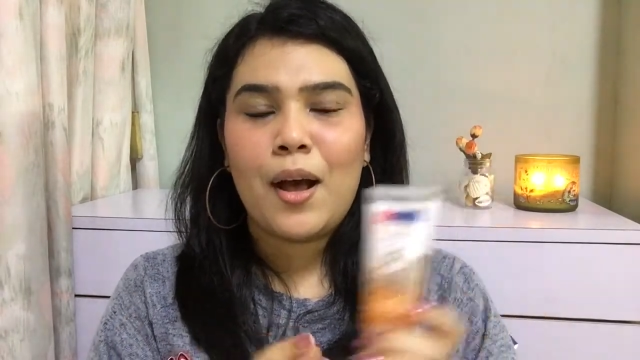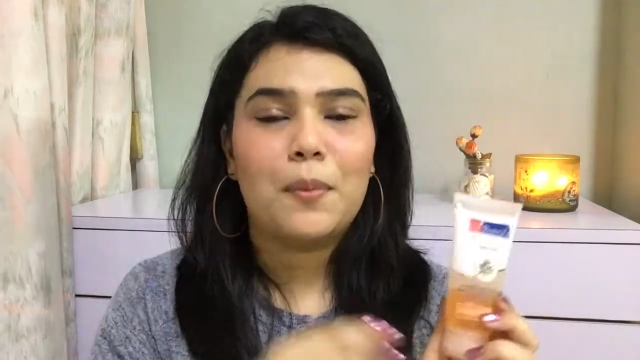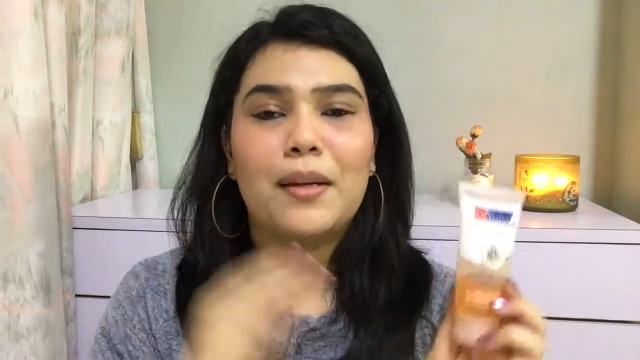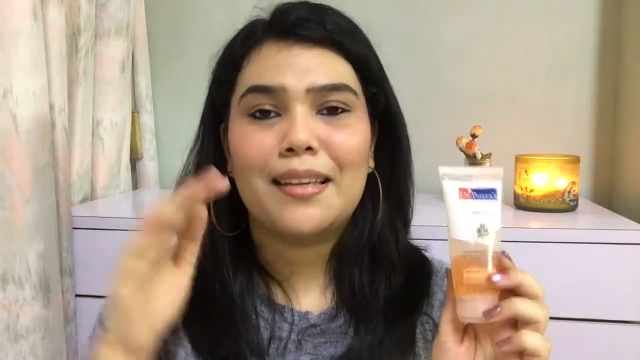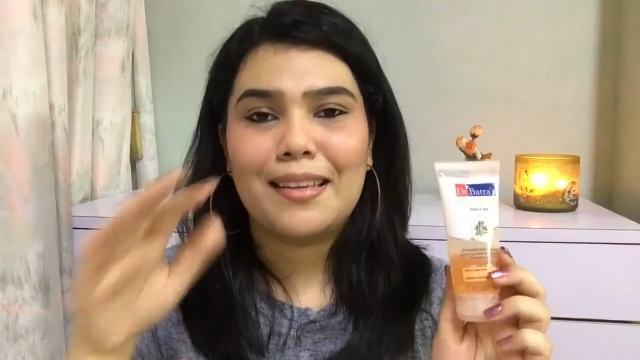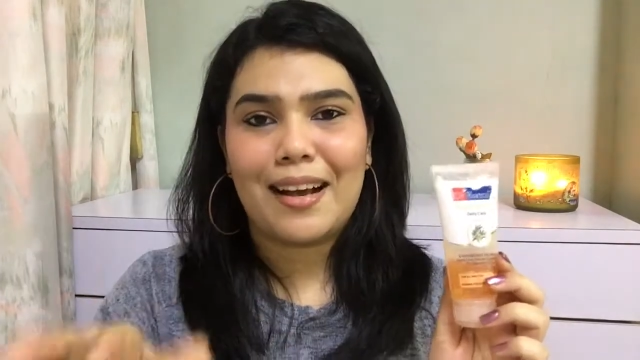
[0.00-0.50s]

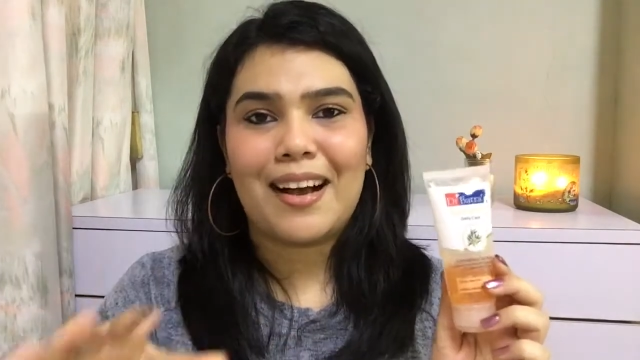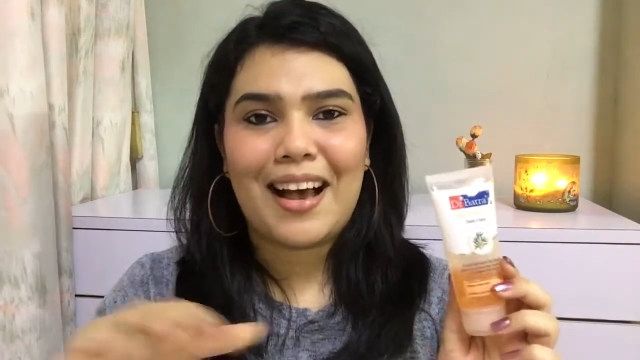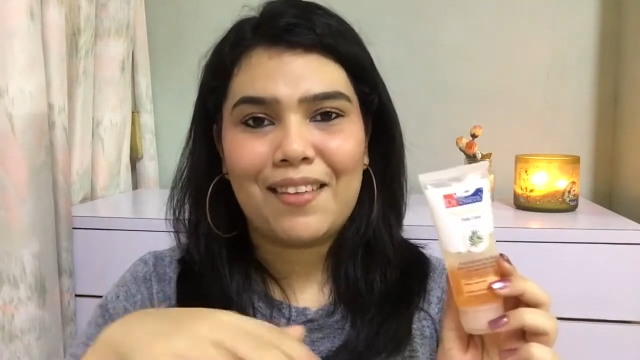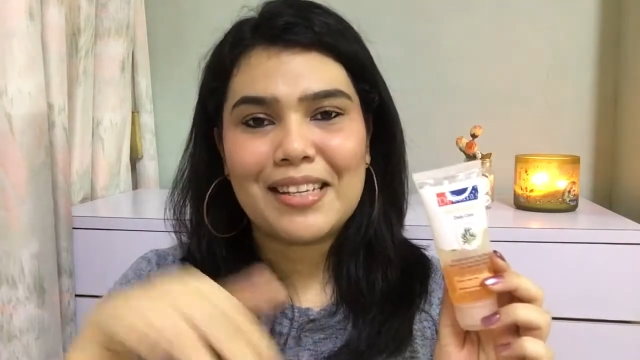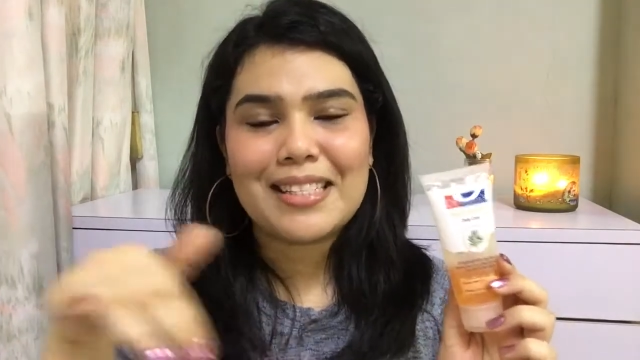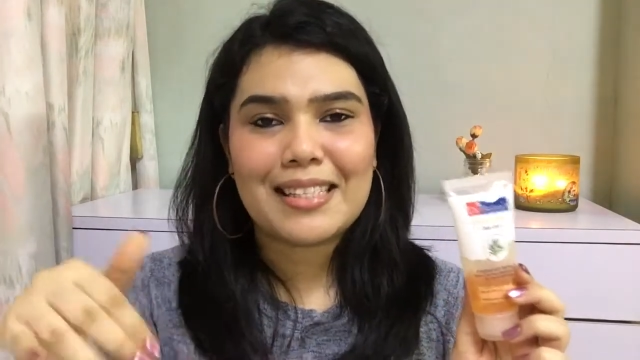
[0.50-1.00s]
But yeah,
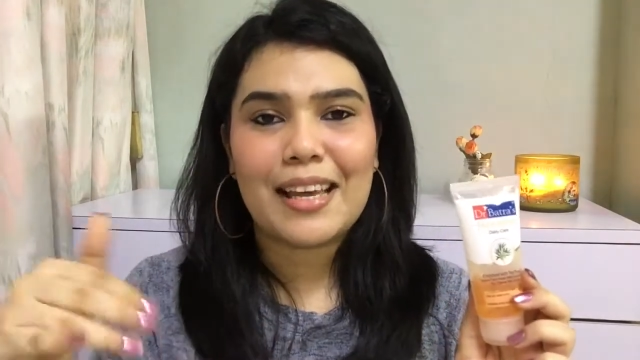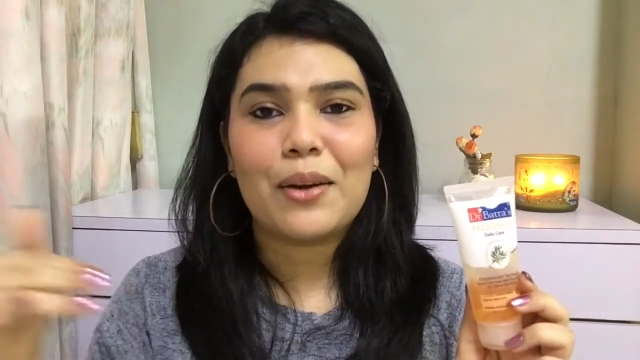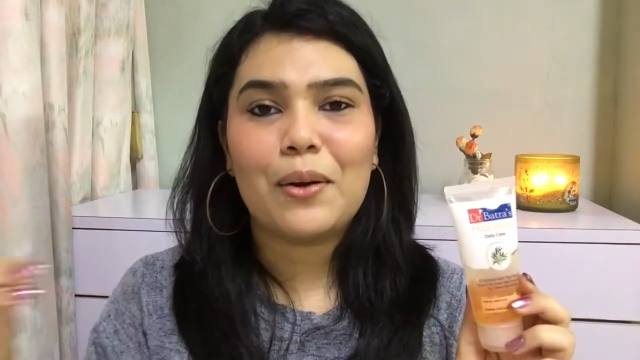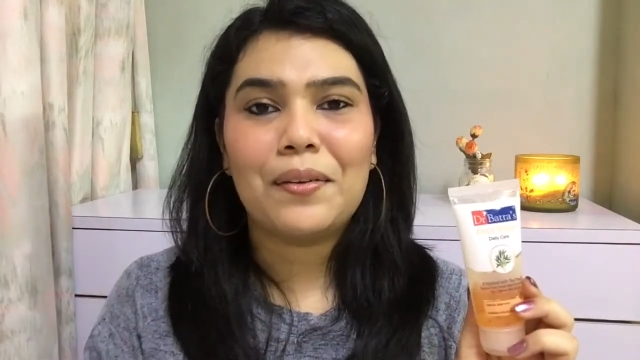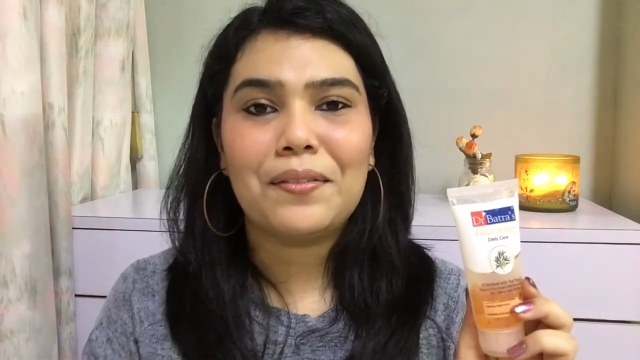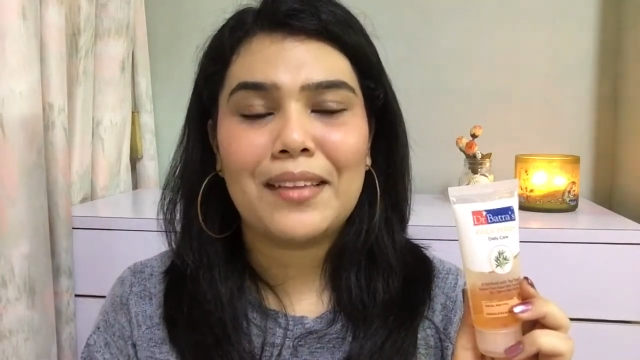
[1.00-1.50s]
having said
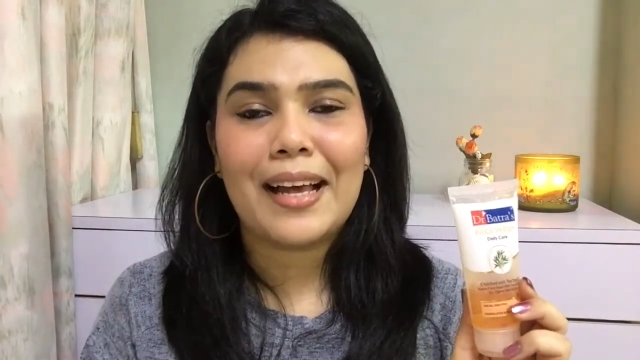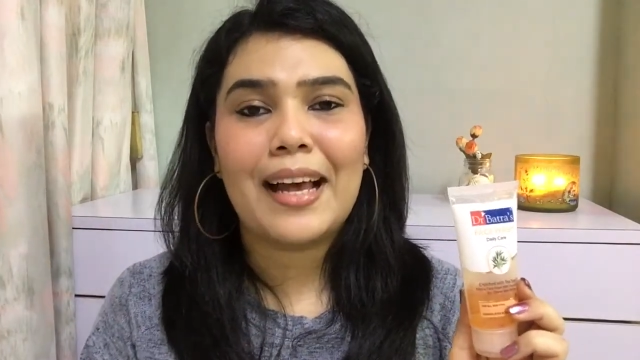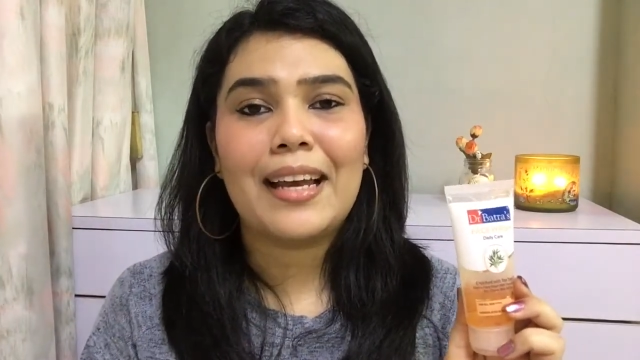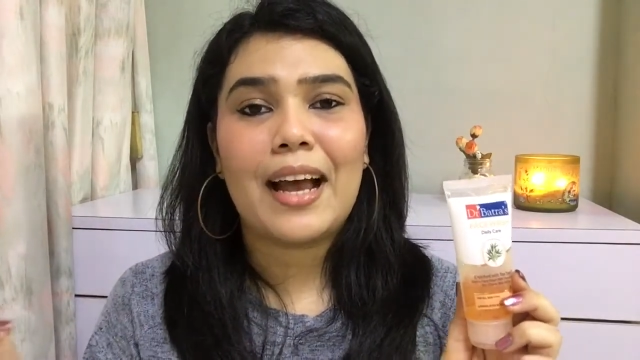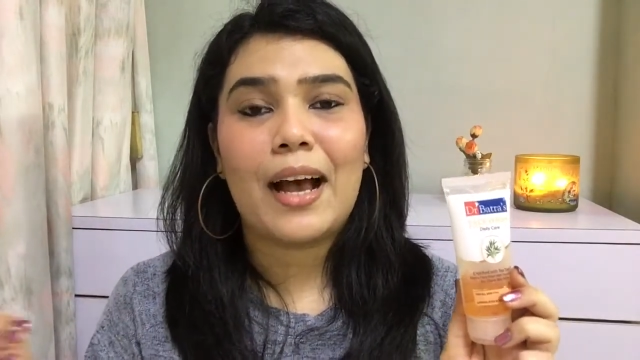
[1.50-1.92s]
all of that,